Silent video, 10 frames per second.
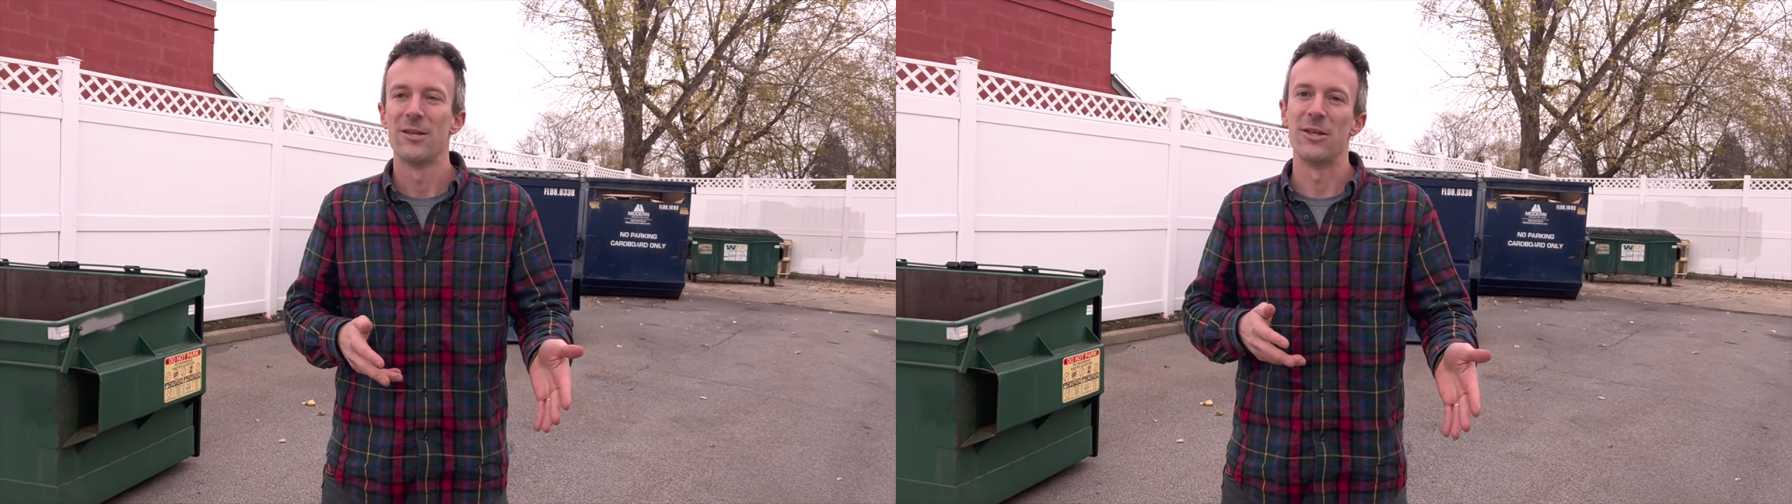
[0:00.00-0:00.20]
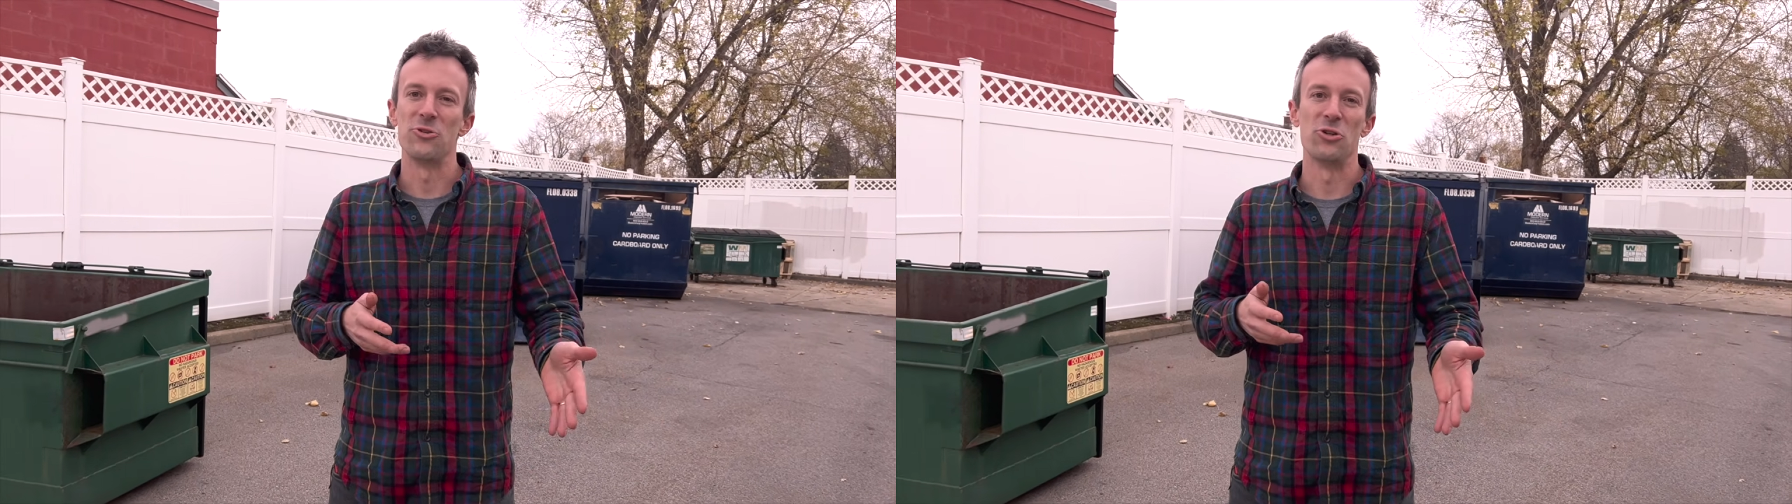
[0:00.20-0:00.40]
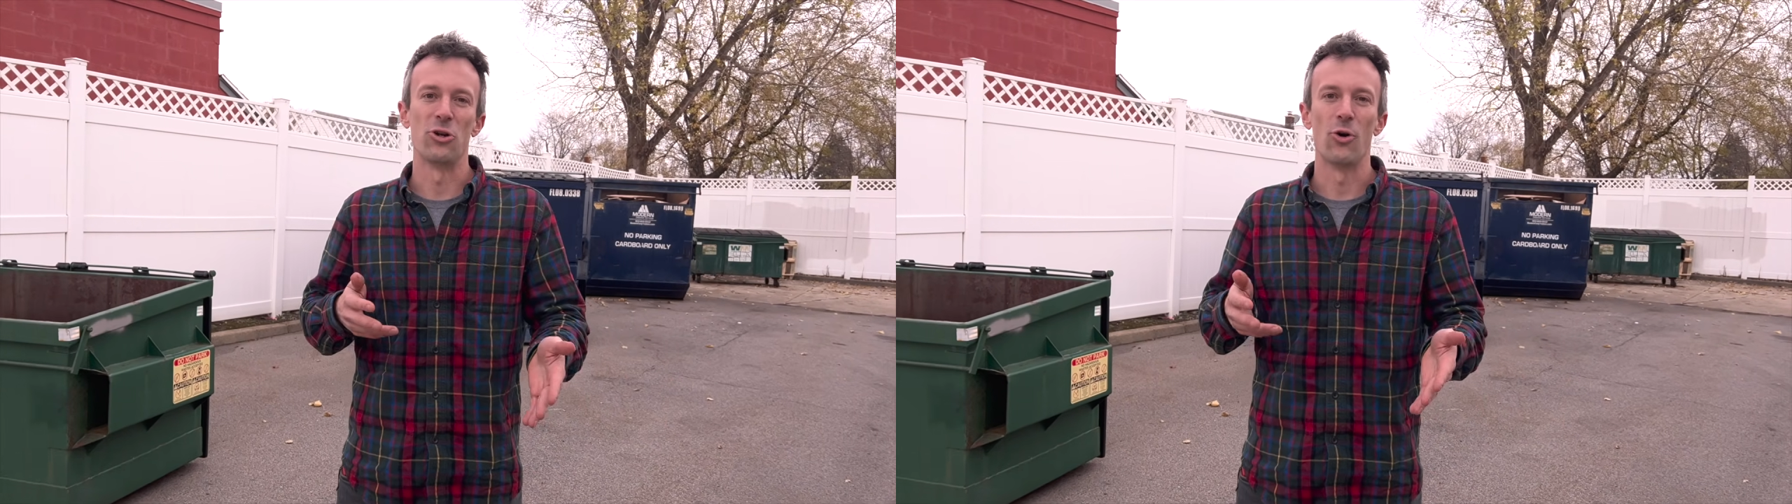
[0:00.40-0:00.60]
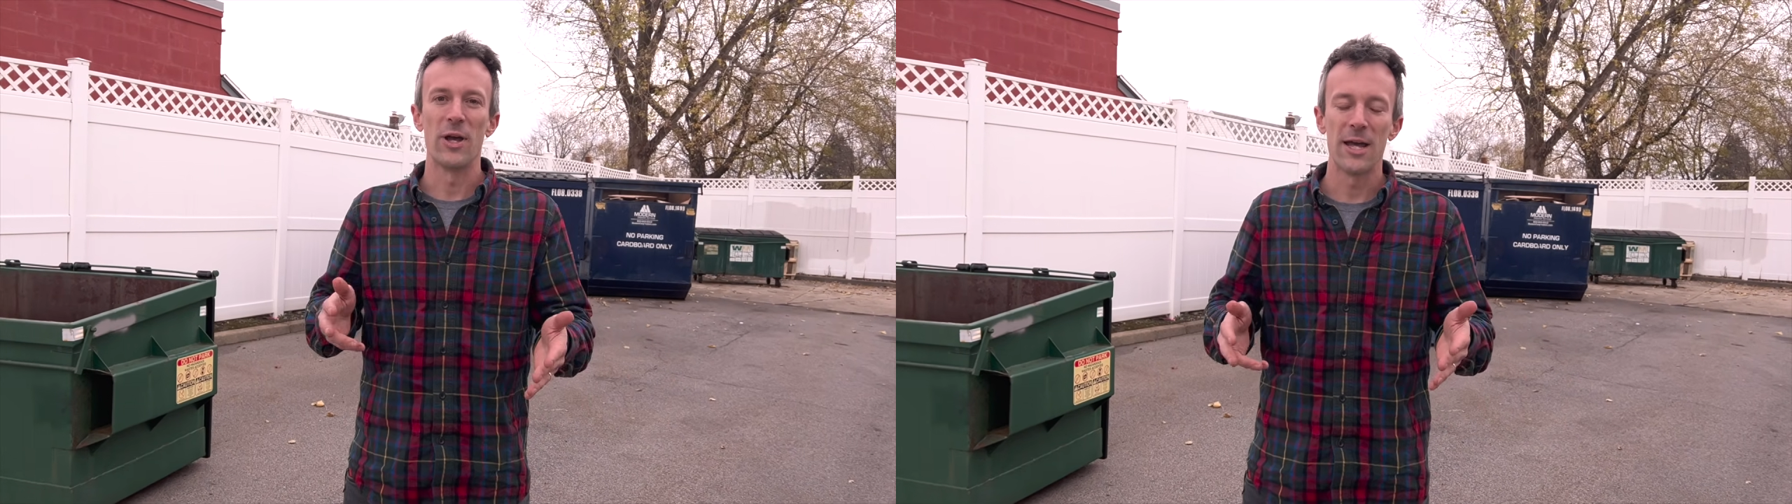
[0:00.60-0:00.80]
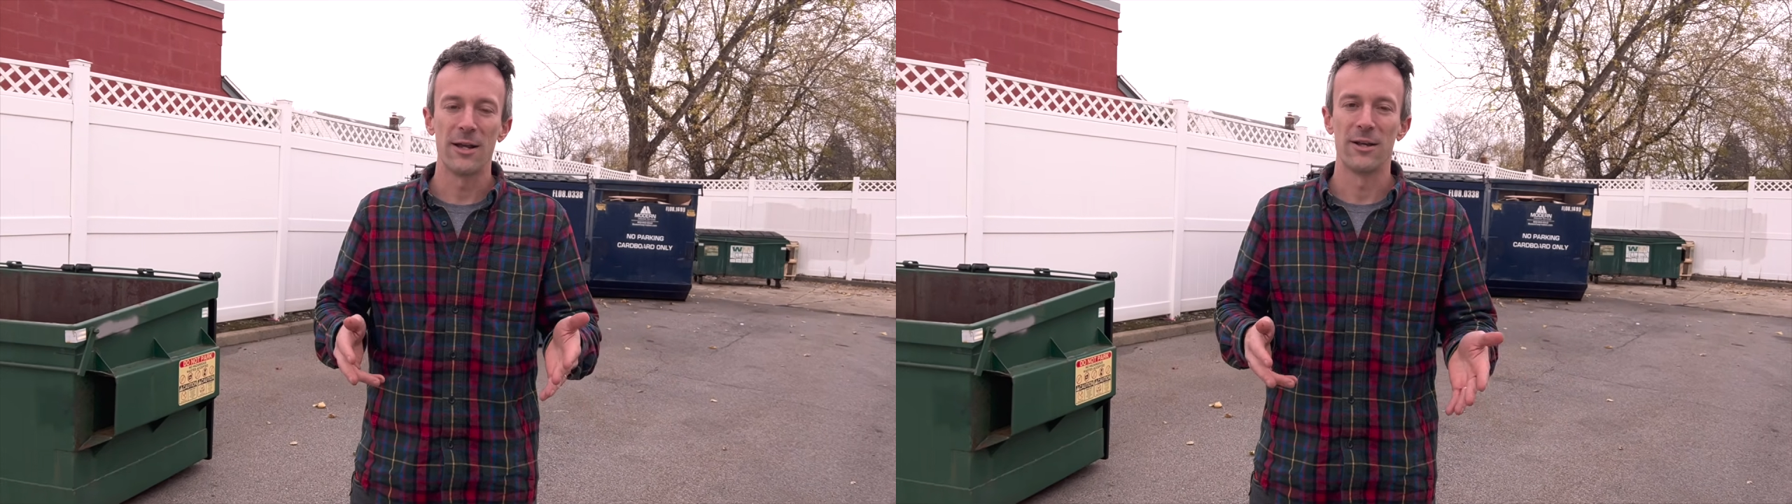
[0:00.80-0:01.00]
that you can go
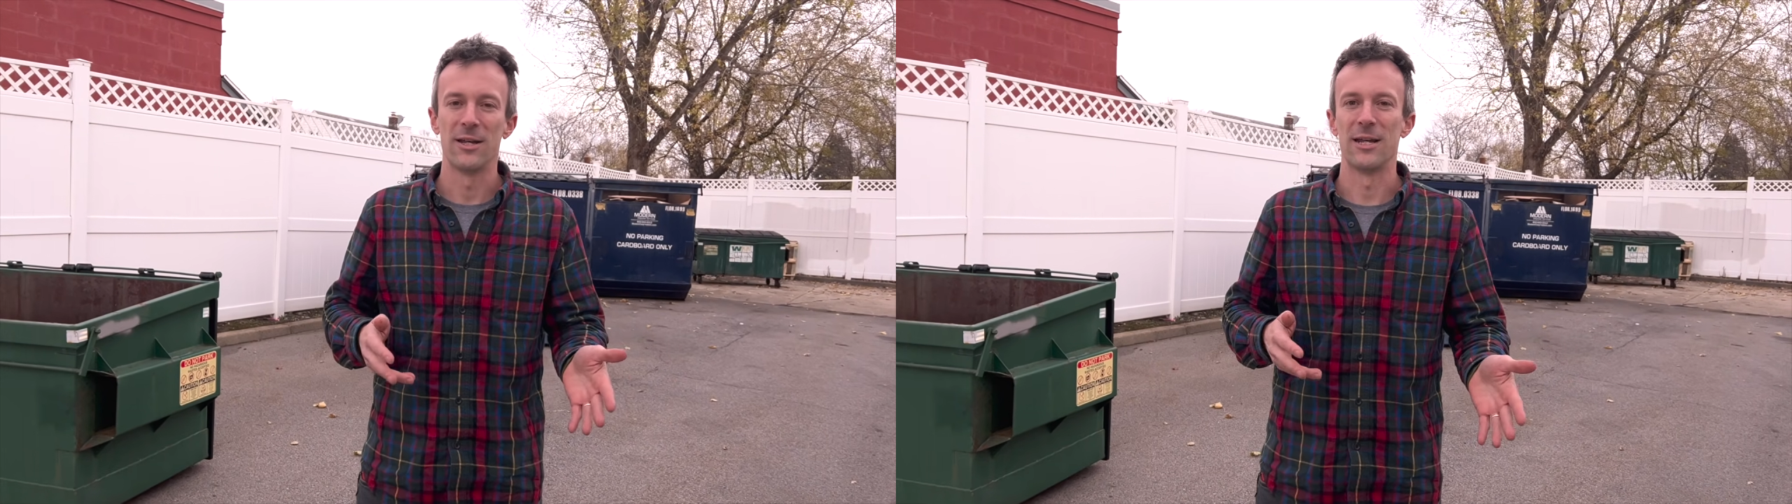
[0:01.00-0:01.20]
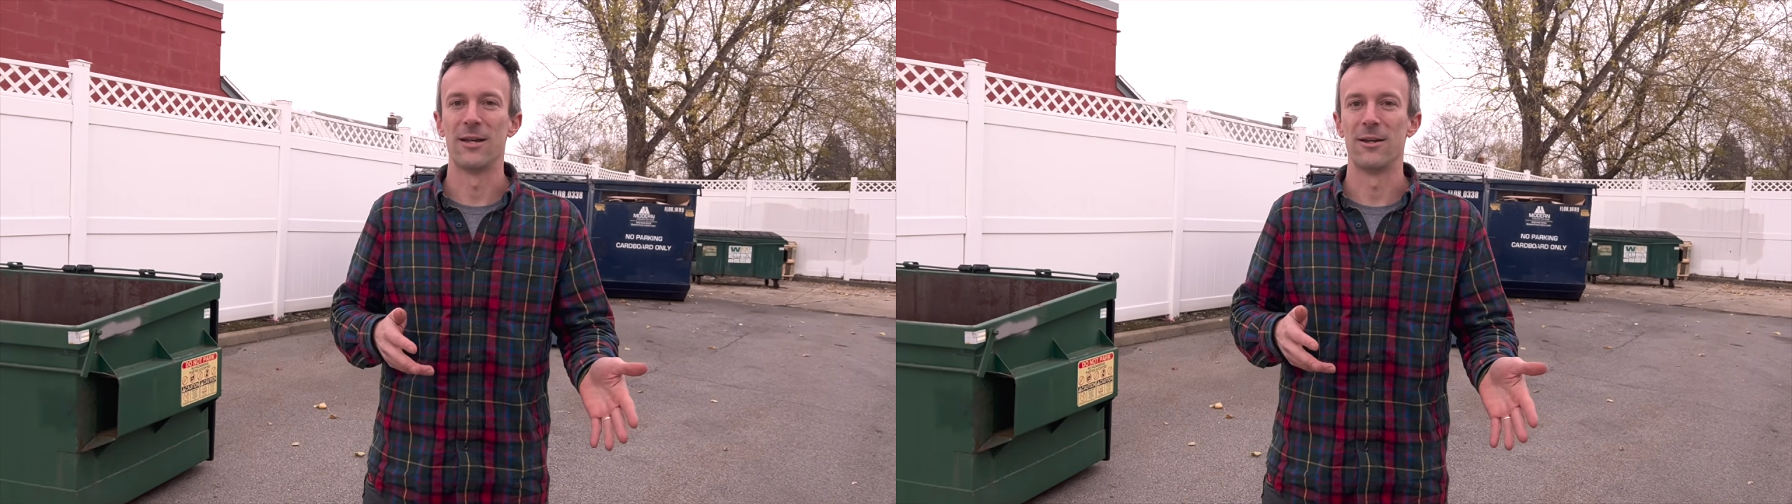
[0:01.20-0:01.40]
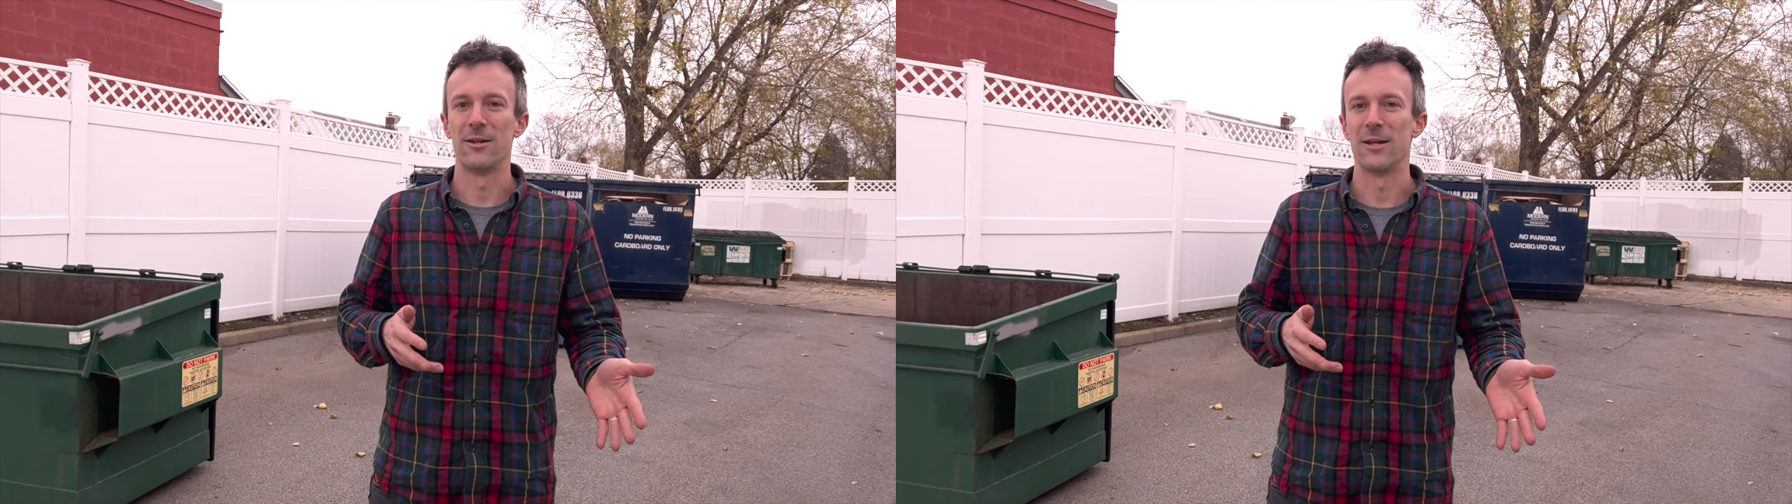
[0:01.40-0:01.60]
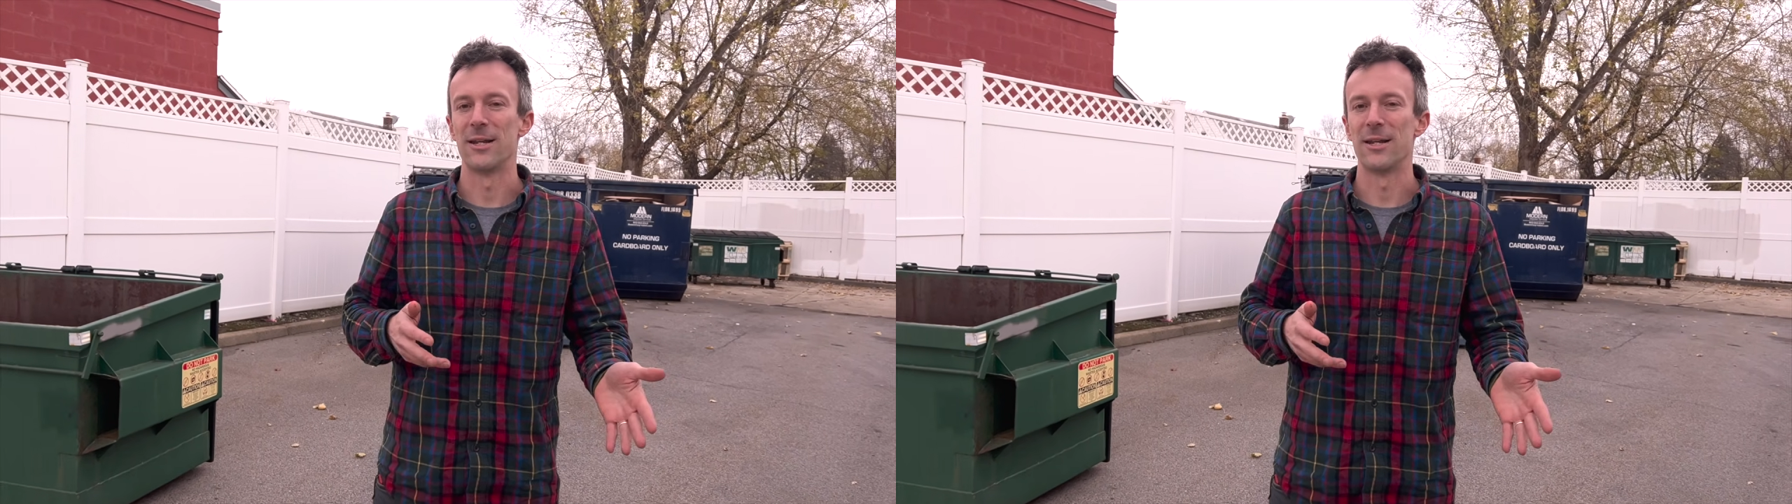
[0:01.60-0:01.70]
hit in